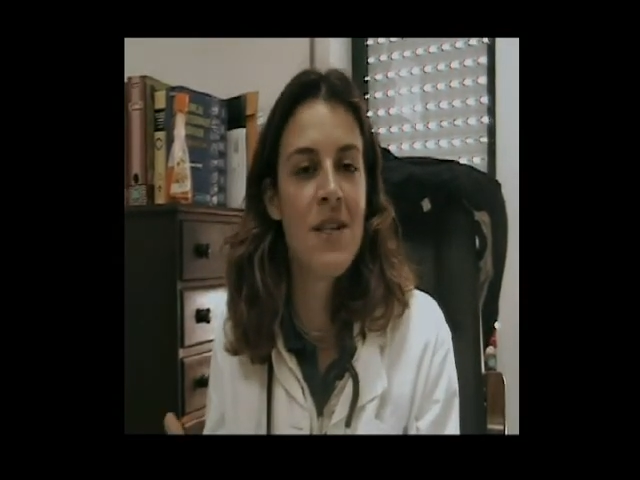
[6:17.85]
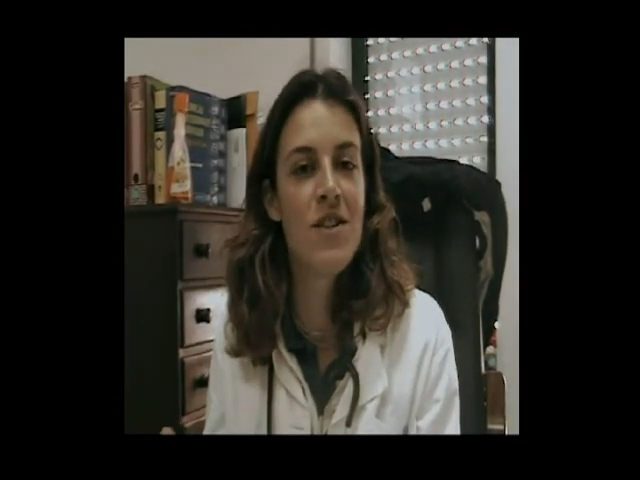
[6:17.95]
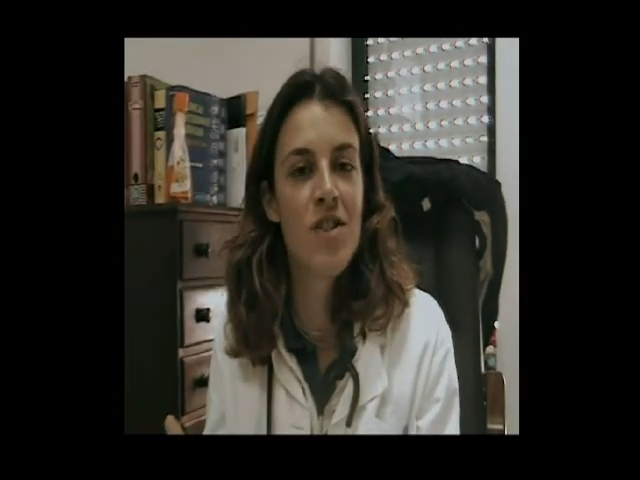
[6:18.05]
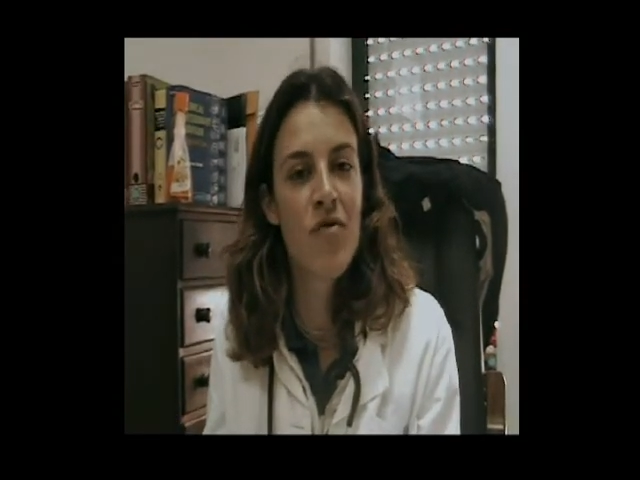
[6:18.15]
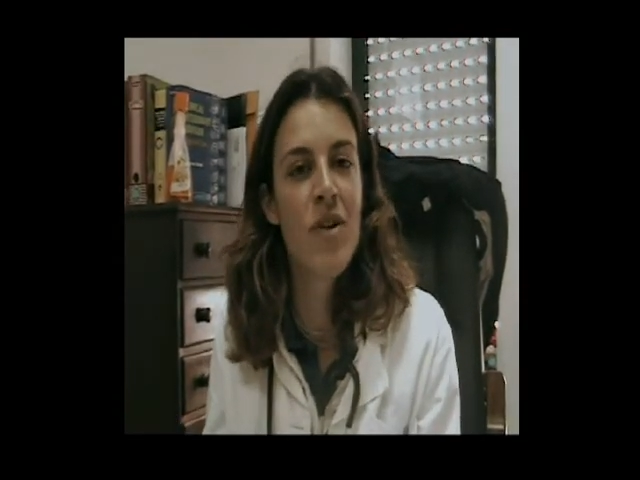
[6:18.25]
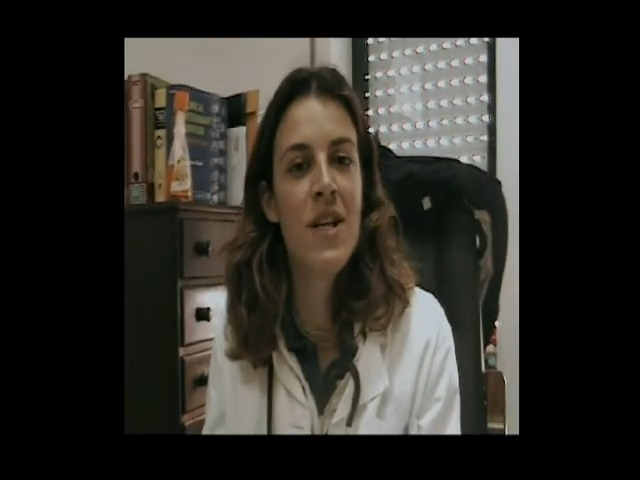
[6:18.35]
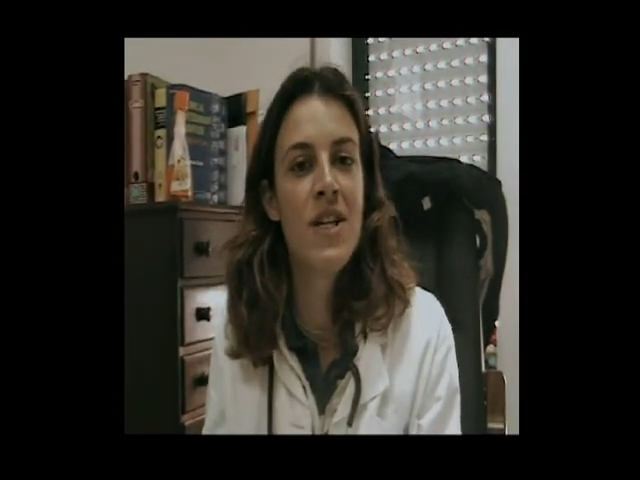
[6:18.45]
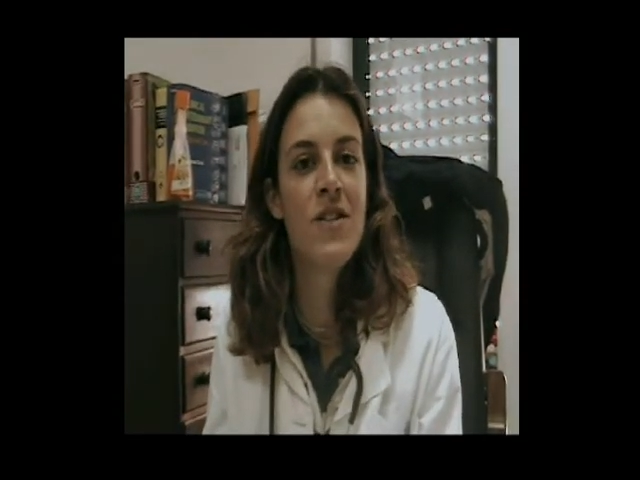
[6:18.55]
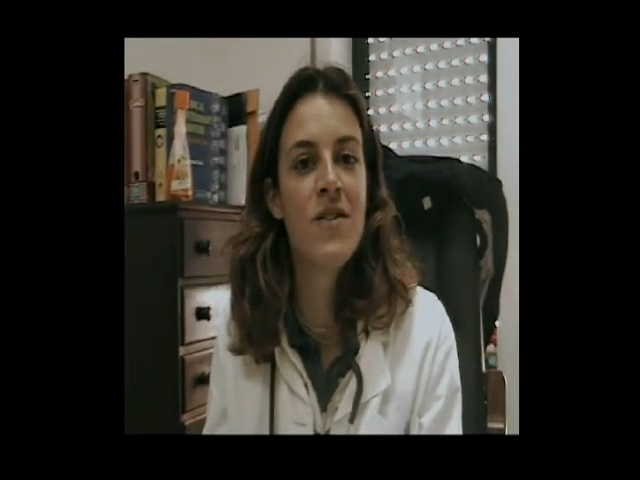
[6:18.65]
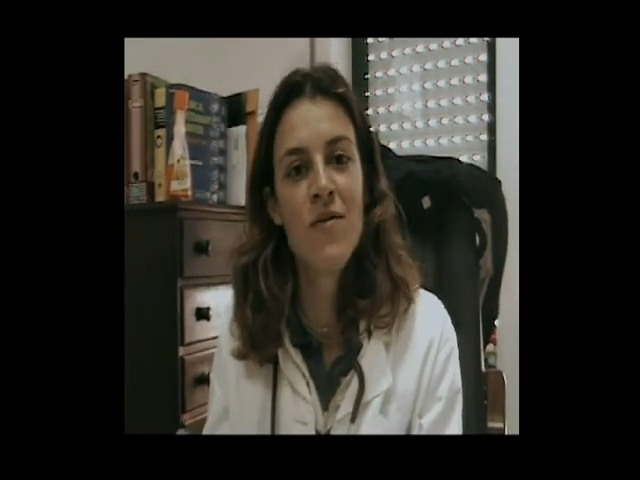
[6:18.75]
it's really
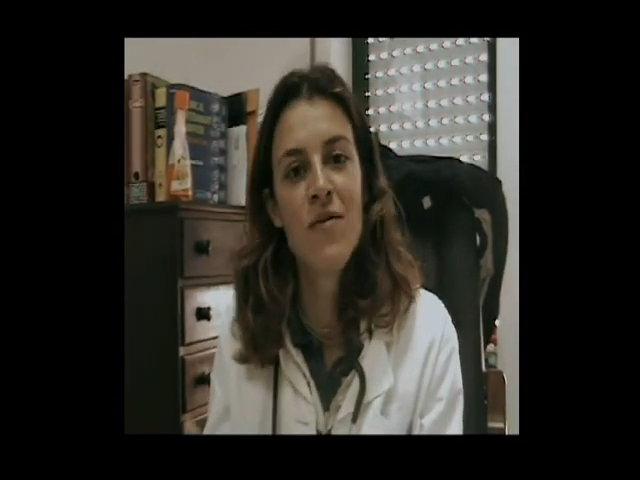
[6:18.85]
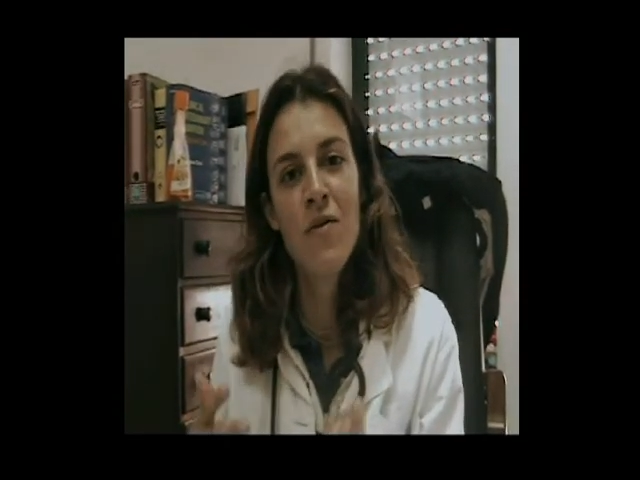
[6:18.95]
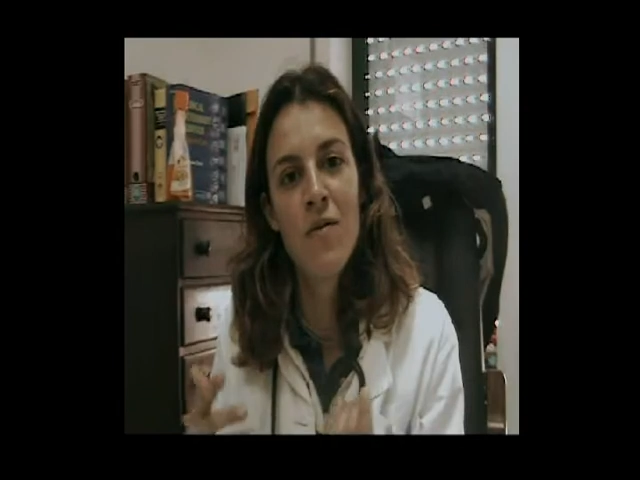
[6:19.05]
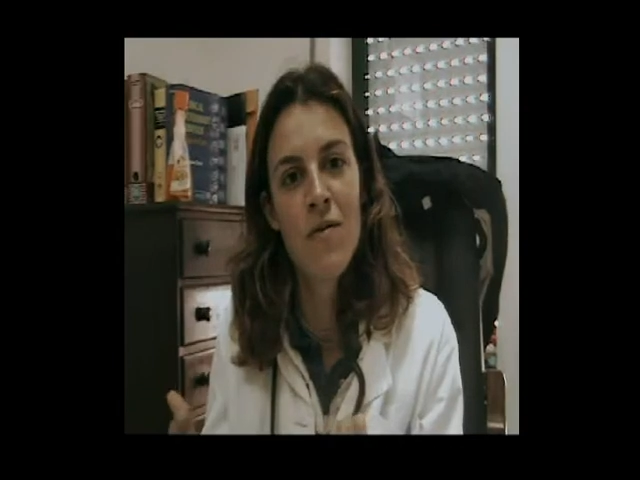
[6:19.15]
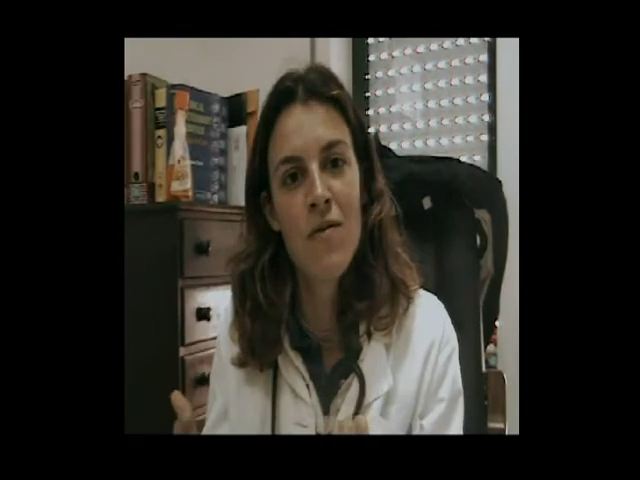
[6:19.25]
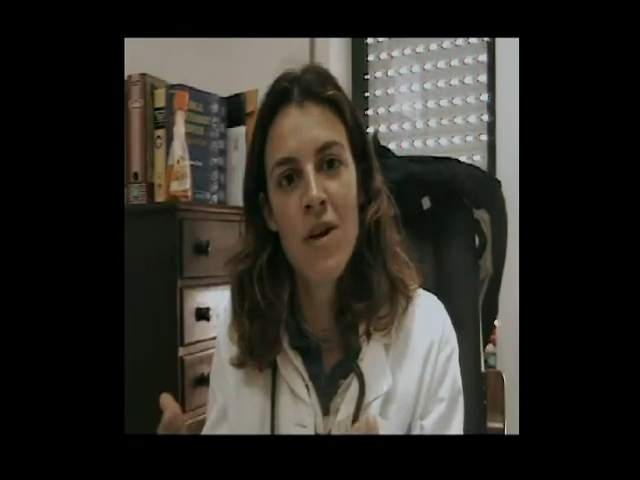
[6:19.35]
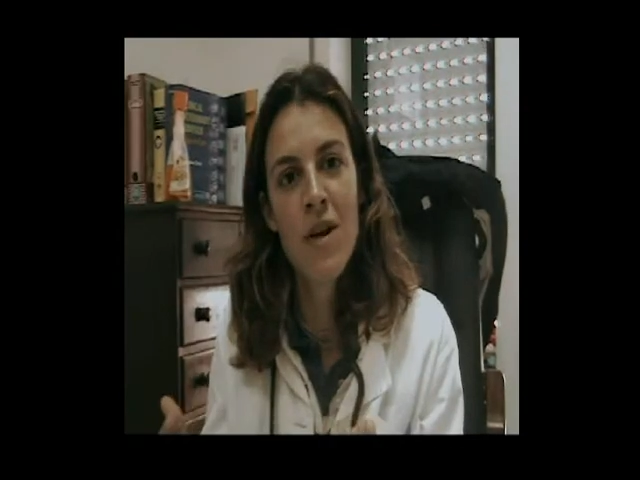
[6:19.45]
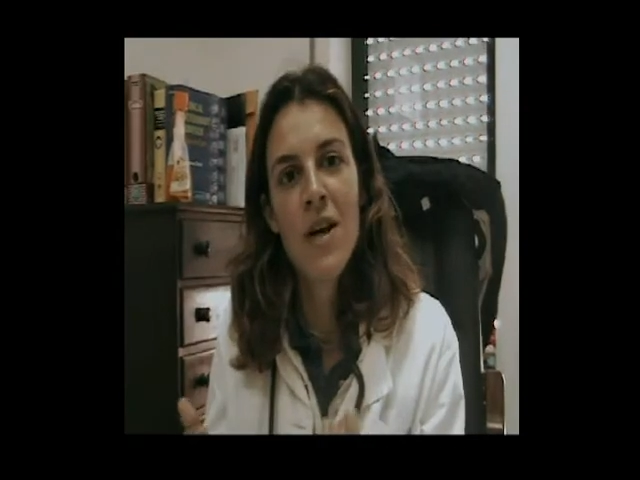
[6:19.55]
to